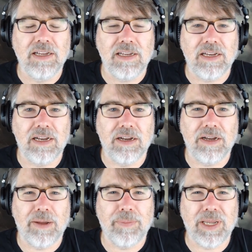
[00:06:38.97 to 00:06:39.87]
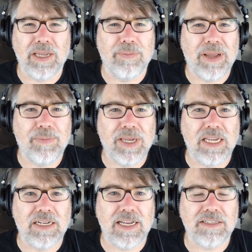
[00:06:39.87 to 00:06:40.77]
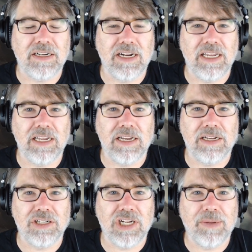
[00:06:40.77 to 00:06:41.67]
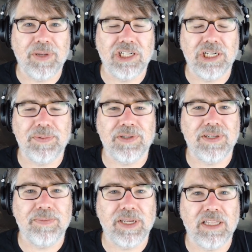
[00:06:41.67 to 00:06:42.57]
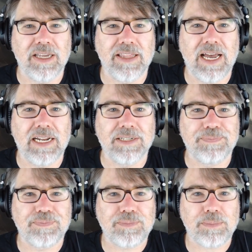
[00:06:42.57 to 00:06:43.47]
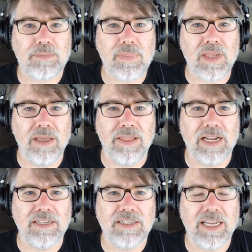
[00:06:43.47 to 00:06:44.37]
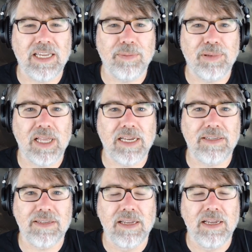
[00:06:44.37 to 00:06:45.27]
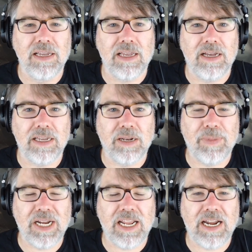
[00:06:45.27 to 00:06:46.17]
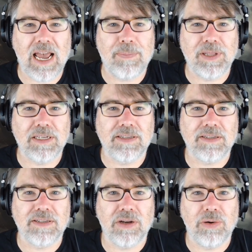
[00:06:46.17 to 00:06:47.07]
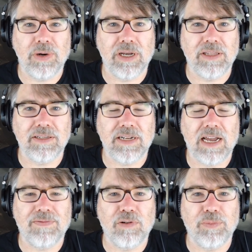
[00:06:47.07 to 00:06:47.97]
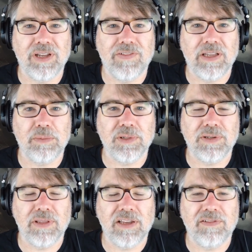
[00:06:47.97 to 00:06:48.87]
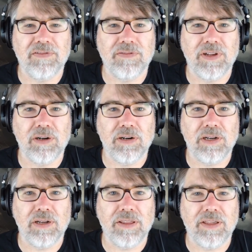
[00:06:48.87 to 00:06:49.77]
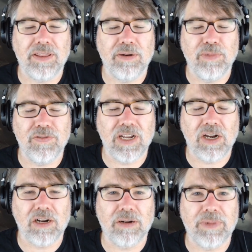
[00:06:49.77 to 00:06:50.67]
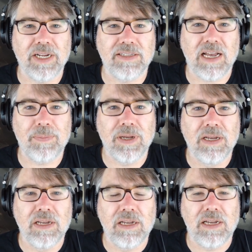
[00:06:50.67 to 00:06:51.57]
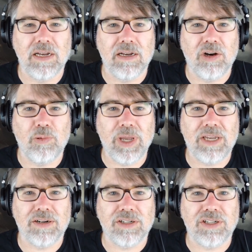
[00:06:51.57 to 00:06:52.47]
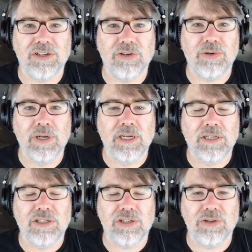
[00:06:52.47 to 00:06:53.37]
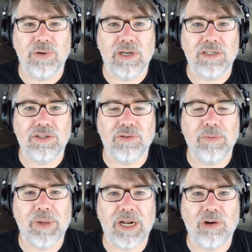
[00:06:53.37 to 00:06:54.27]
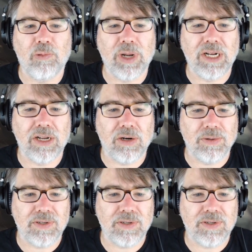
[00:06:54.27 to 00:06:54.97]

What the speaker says: It may be Destiny Championships or something like that that is taking place in Minneapolis, so the staff won't be available. So I think they're moving Arkham Knights up a week or two to a better window.